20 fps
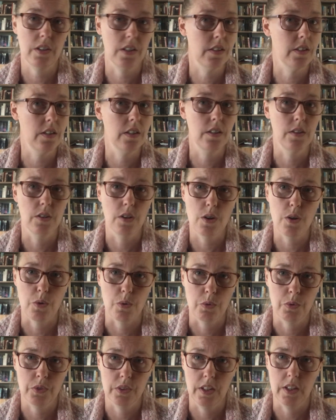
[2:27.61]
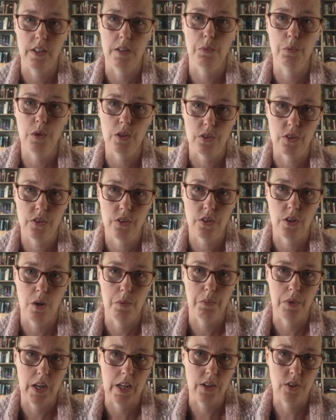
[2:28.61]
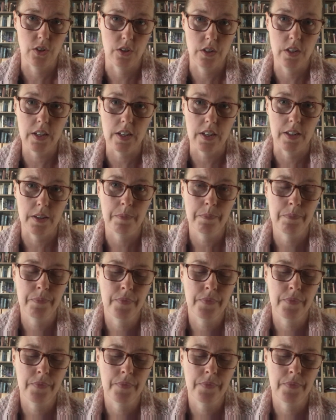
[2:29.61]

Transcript: I didn't know that it was combination knitting.